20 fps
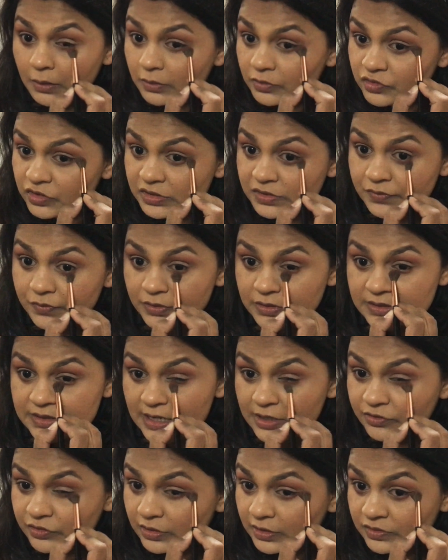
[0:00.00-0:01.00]
just for a
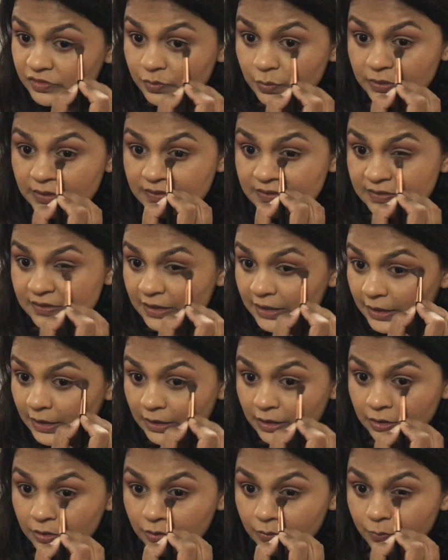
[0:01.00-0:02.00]
session. I just want to see,
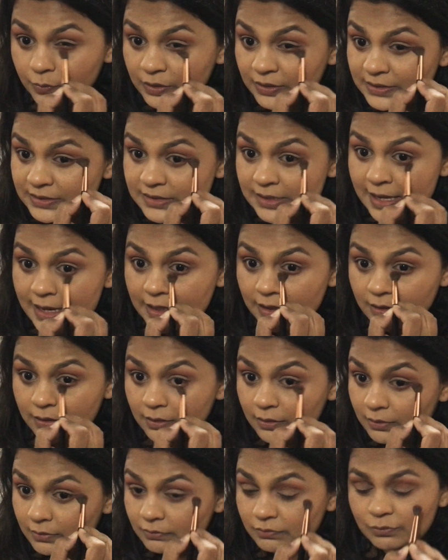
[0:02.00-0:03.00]
what it's like.
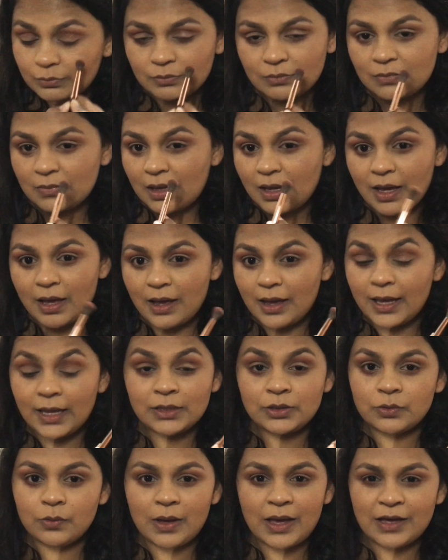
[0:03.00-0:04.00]
I
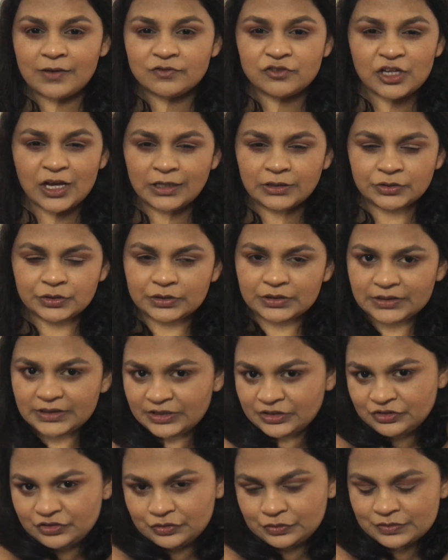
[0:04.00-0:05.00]
know I have childhood
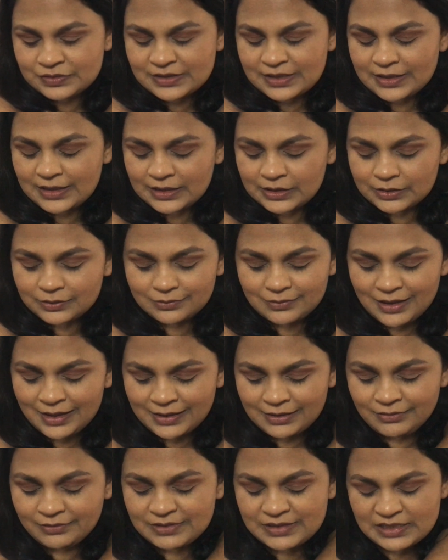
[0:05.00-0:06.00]
issues that
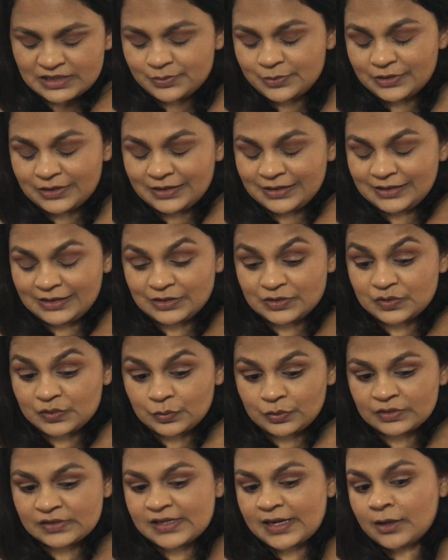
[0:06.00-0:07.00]
I desperately need to
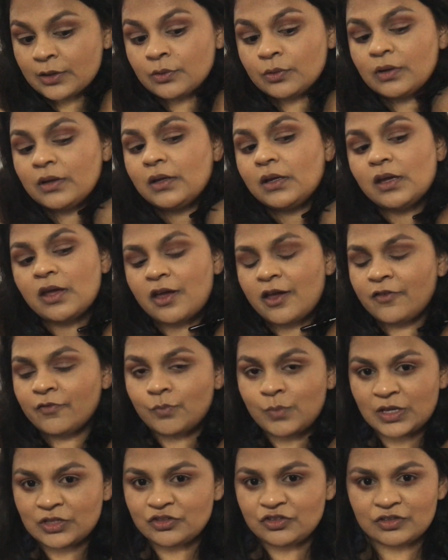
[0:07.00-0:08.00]
sort out. I've
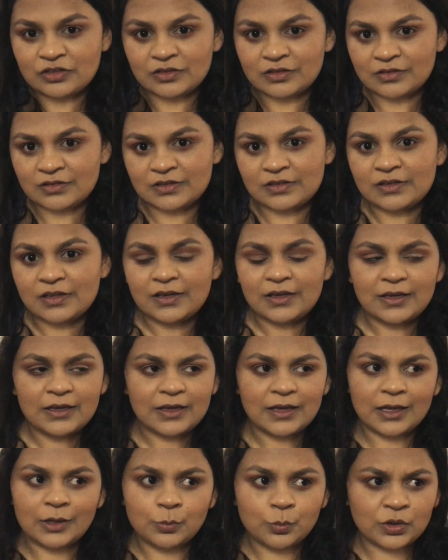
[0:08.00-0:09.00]
mentioned
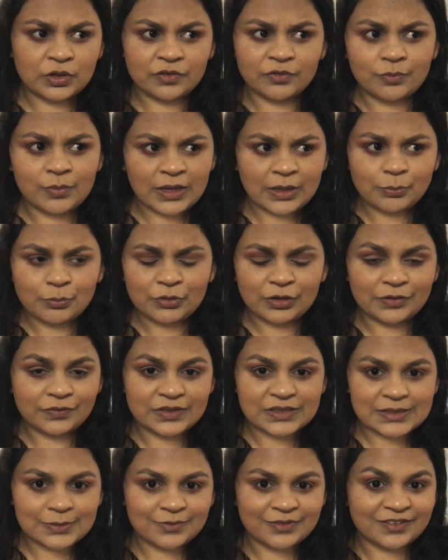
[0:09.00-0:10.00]
in one of my
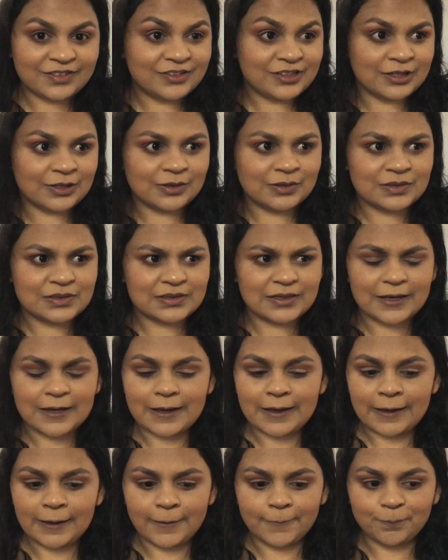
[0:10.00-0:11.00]
previous videos,
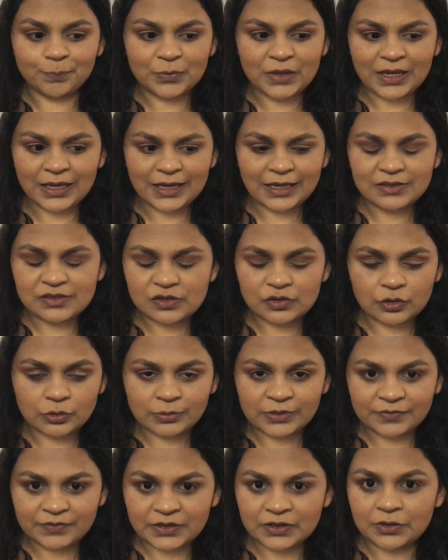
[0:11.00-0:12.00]
a get to know
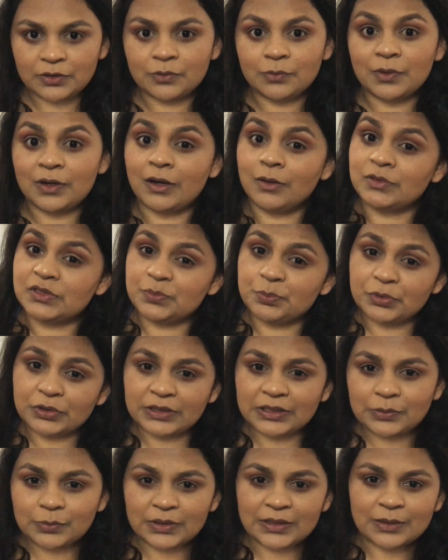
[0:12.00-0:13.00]
me video, where I was
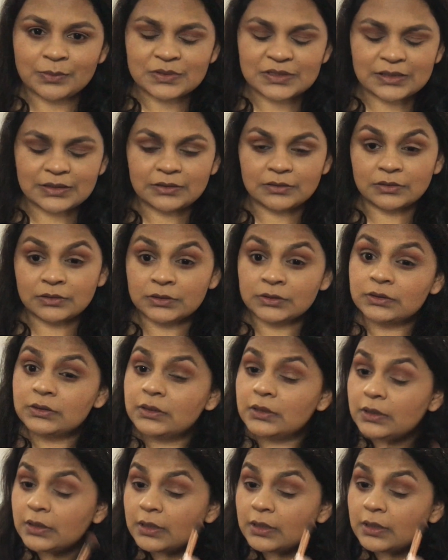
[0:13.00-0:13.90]
bullied when I was little.